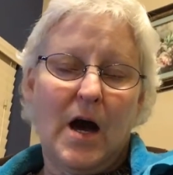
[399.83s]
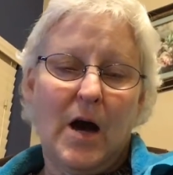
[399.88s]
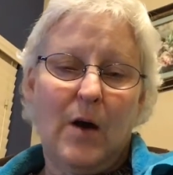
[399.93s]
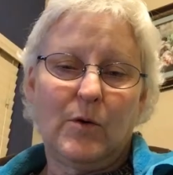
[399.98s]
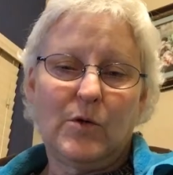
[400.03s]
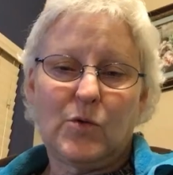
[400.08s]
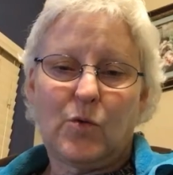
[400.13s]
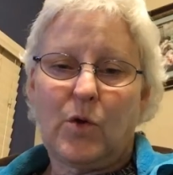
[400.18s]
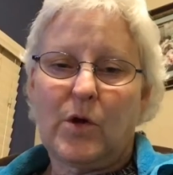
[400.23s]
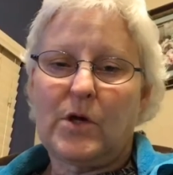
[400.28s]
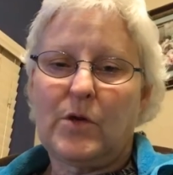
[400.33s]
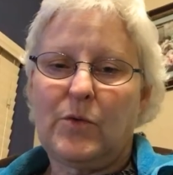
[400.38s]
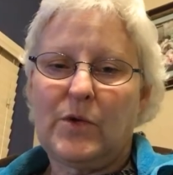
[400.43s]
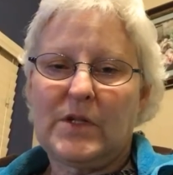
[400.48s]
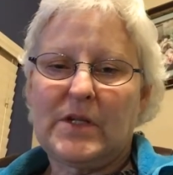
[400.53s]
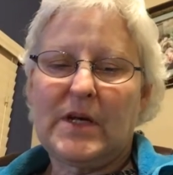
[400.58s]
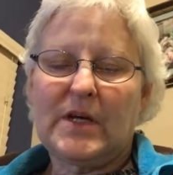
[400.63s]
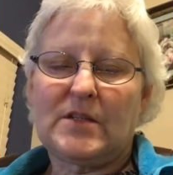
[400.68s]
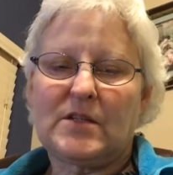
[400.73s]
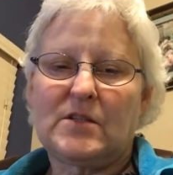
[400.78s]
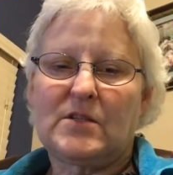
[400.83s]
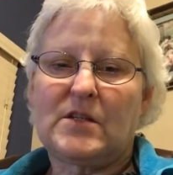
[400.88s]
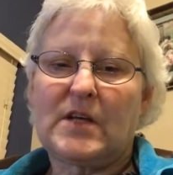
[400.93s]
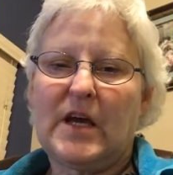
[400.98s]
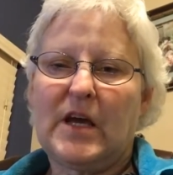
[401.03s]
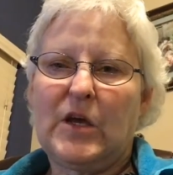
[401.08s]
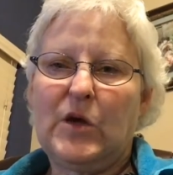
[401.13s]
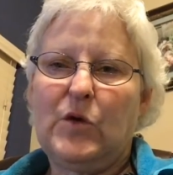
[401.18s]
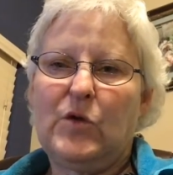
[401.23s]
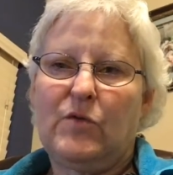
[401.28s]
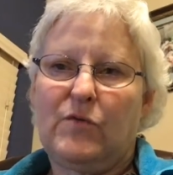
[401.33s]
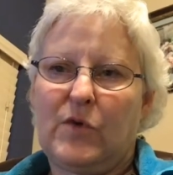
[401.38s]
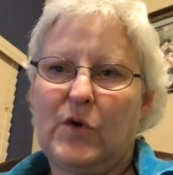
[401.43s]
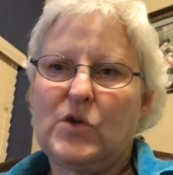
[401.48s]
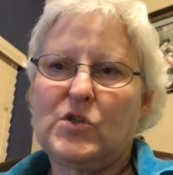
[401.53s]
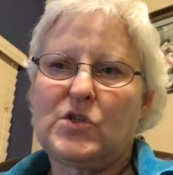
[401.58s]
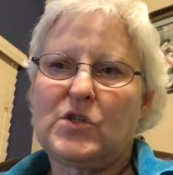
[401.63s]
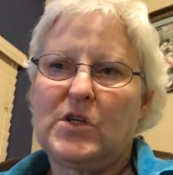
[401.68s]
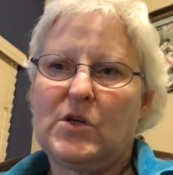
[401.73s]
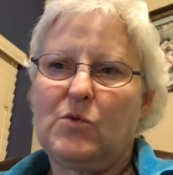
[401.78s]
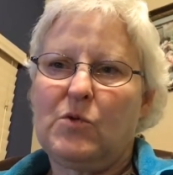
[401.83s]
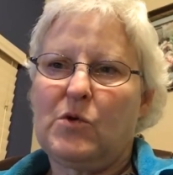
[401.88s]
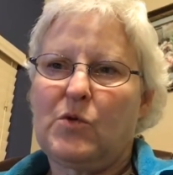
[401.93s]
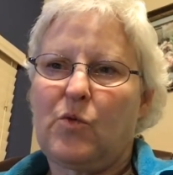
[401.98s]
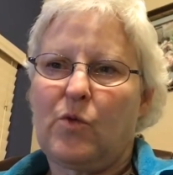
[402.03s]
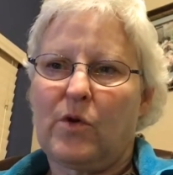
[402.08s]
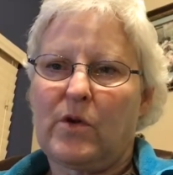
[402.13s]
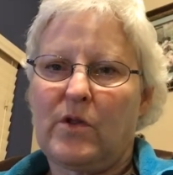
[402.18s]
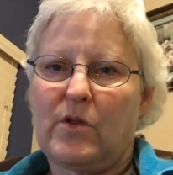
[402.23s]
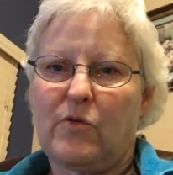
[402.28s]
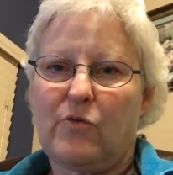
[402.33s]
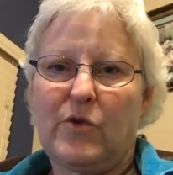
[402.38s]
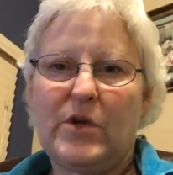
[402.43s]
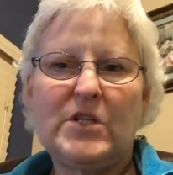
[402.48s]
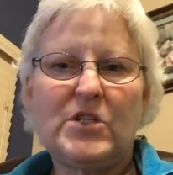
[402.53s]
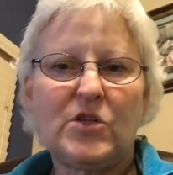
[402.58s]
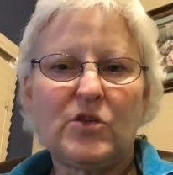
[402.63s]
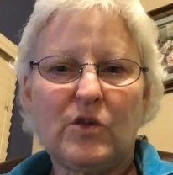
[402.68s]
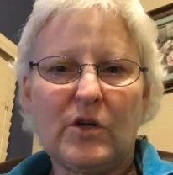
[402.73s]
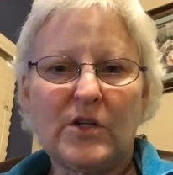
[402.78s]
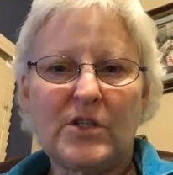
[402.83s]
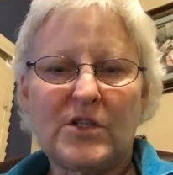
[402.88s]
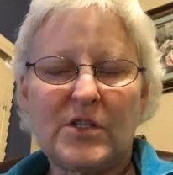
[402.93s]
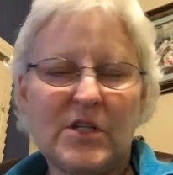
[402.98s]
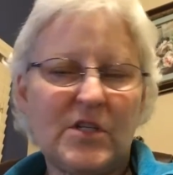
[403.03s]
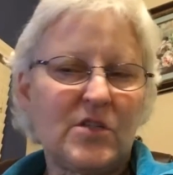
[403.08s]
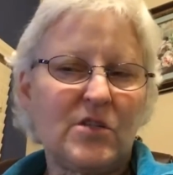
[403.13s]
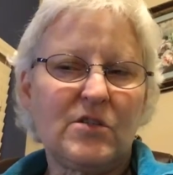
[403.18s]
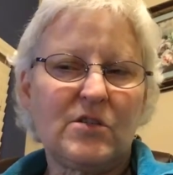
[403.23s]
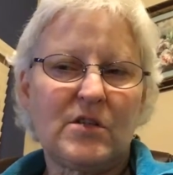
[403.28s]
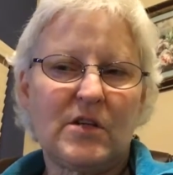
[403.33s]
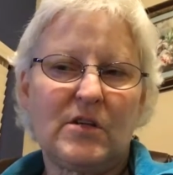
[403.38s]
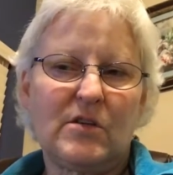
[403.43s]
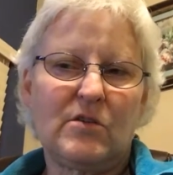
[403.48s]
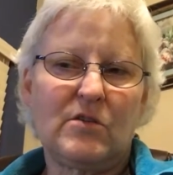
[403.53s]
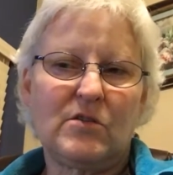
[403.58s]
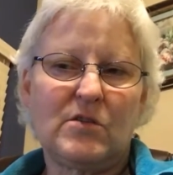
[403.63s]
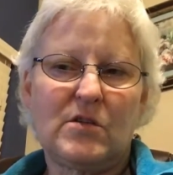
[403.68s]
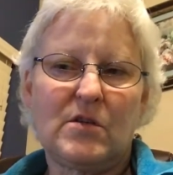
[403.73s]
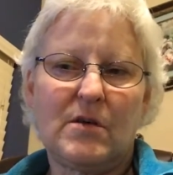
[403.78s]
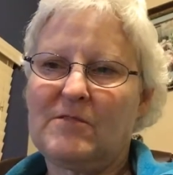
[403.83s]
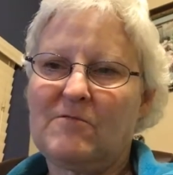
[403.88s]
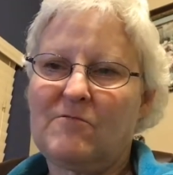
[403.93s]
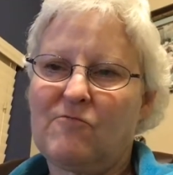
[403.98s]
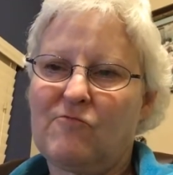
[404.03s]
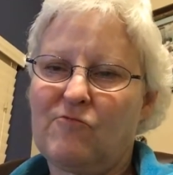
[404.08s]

I was working with Texas Tech University with one of the regional extension centers.